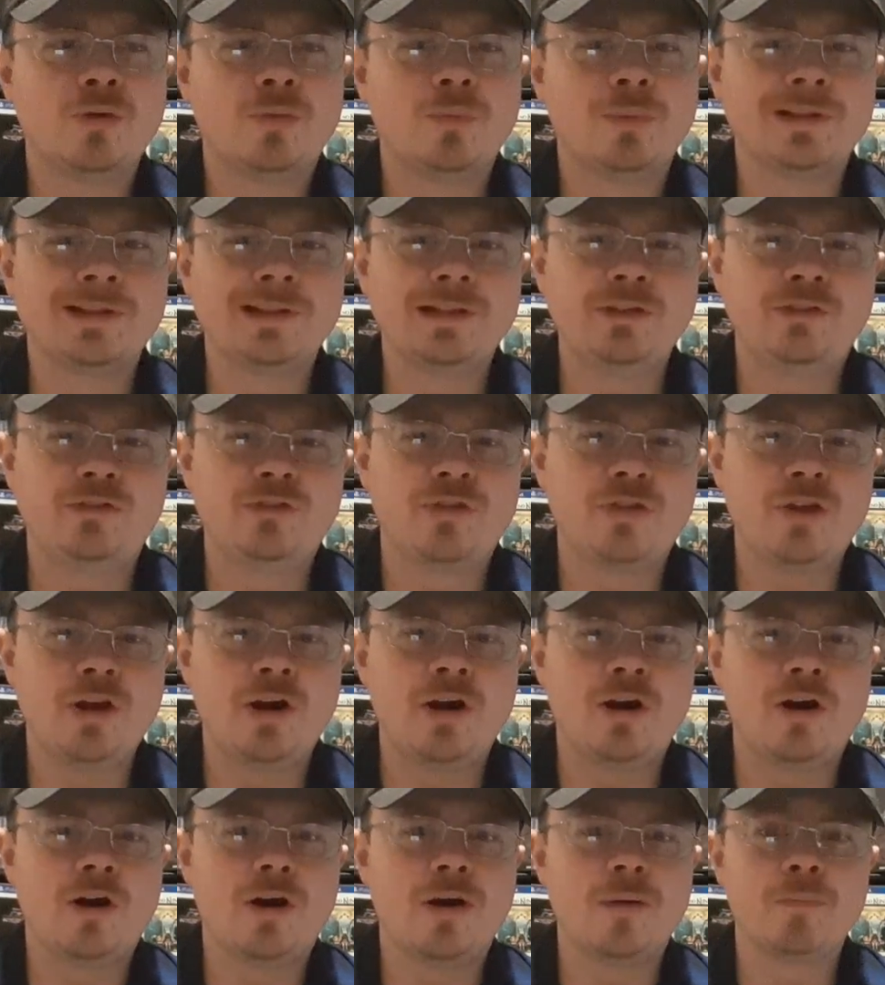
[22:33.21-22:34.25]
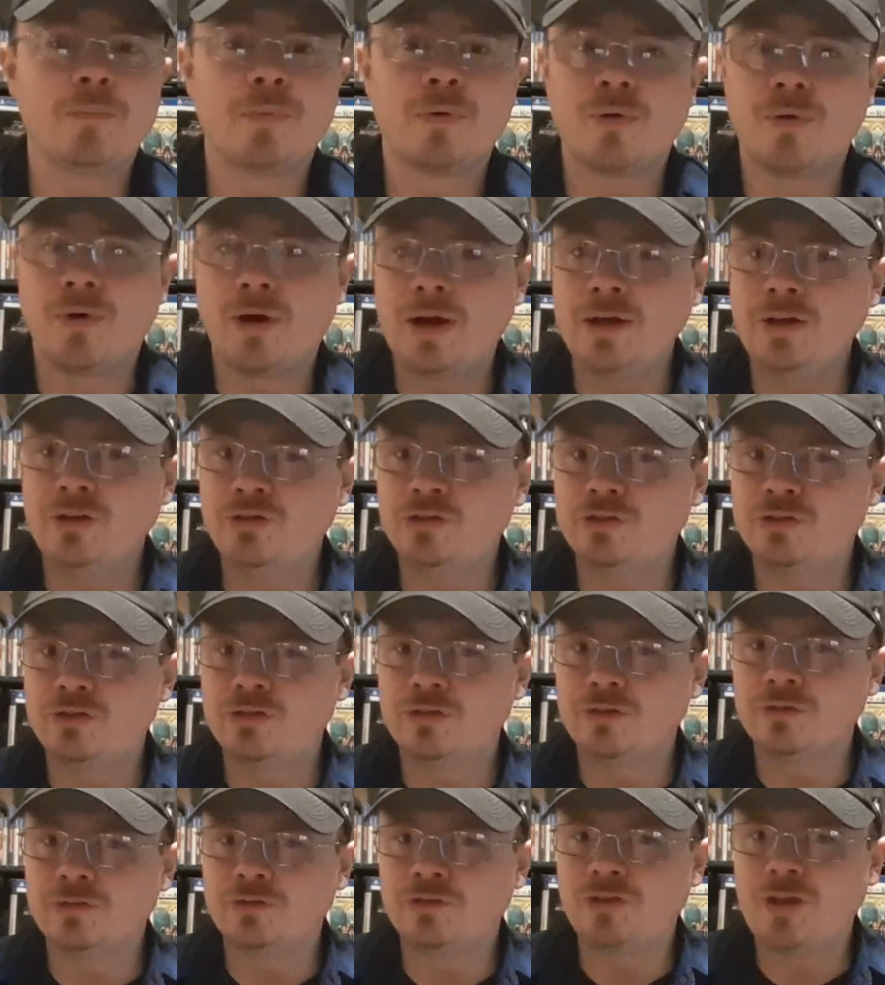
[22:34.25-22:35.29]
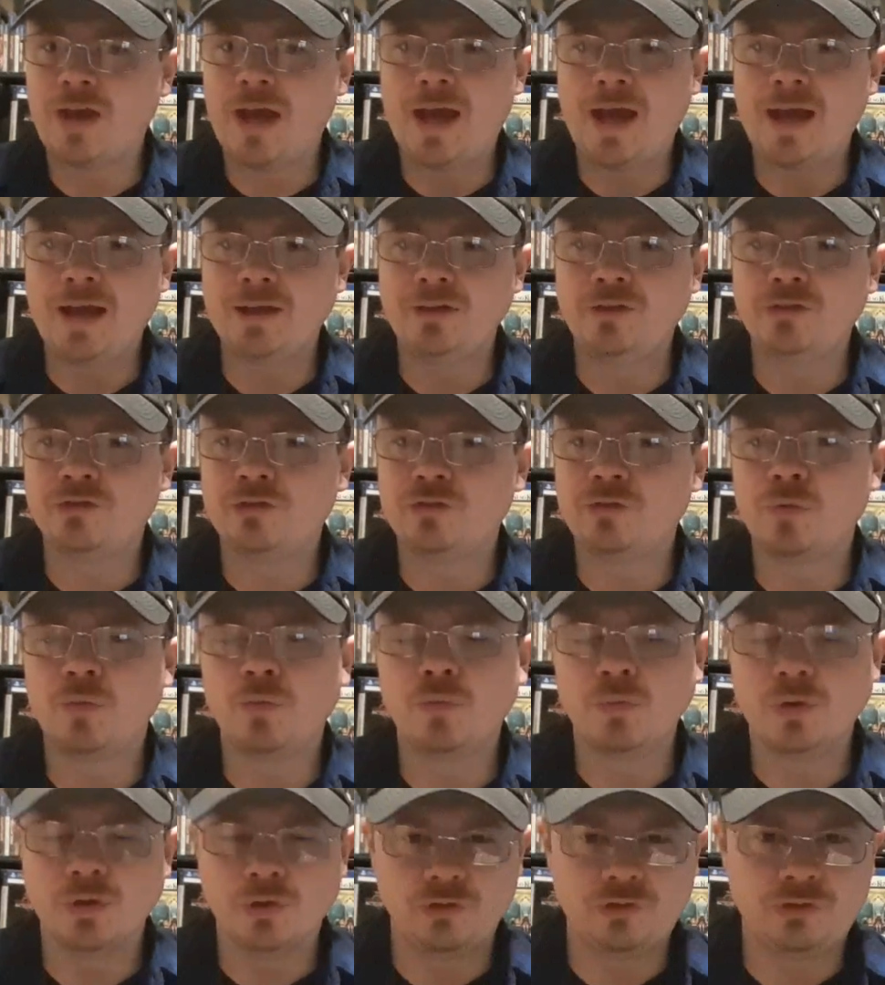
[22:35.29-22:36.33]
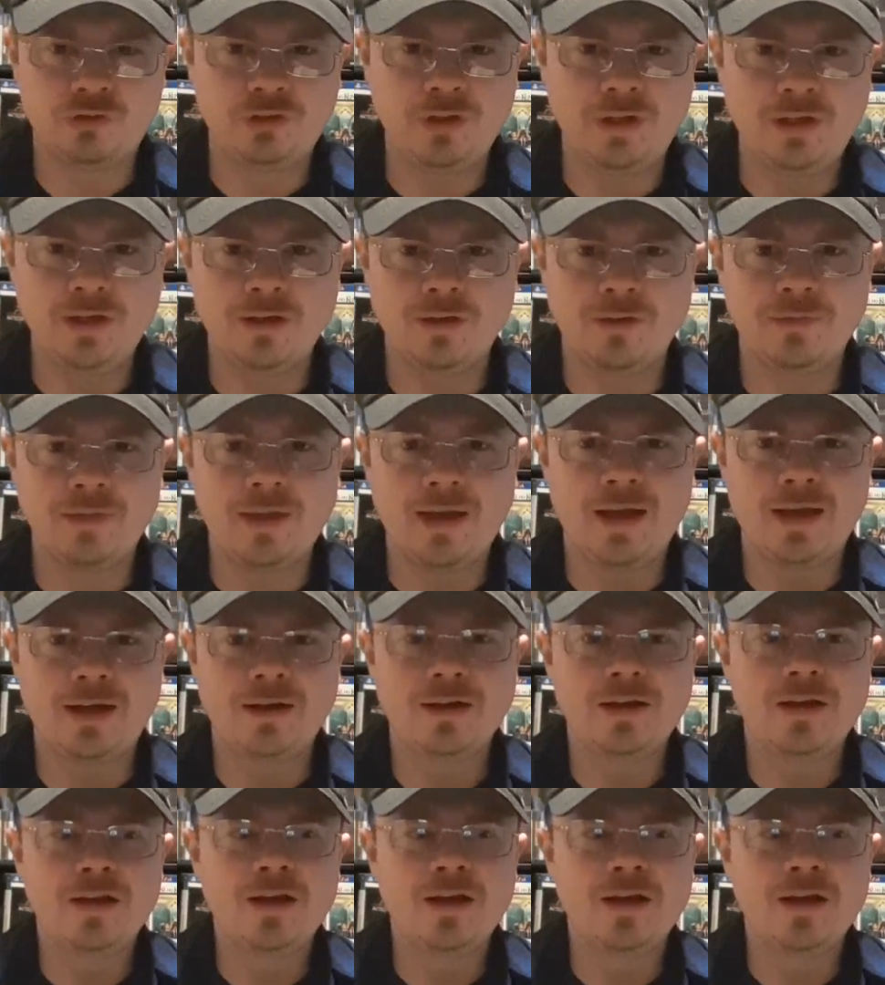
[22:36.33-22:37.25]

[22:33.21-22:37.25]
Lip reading: release their price tags. We'll see on that.